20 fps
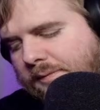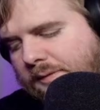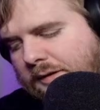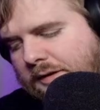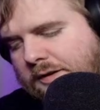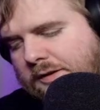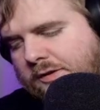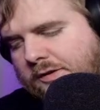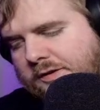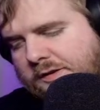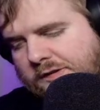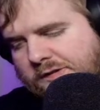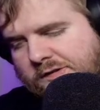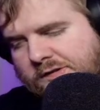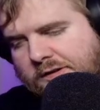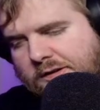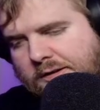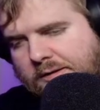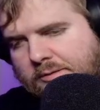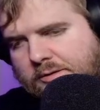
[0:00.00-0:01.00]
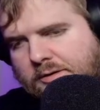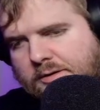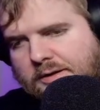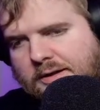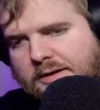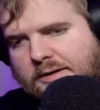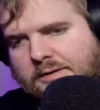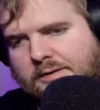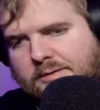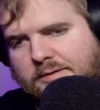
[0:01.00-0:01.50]
Interesting. Well,
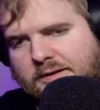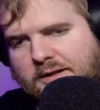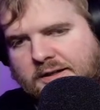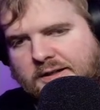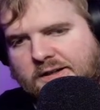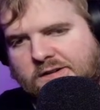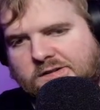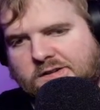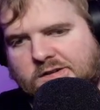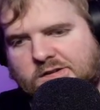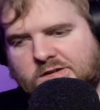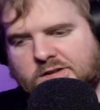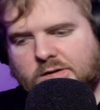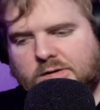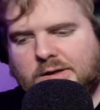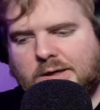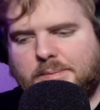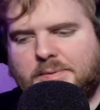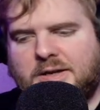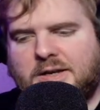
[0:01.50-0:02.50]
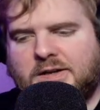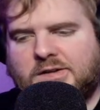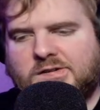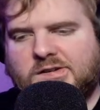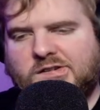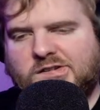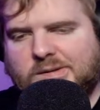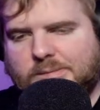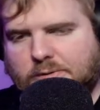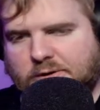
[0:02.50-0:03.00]
I guess it's still going to be
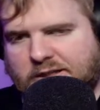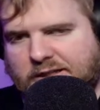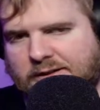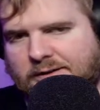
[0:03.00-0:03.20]
inaccessible then.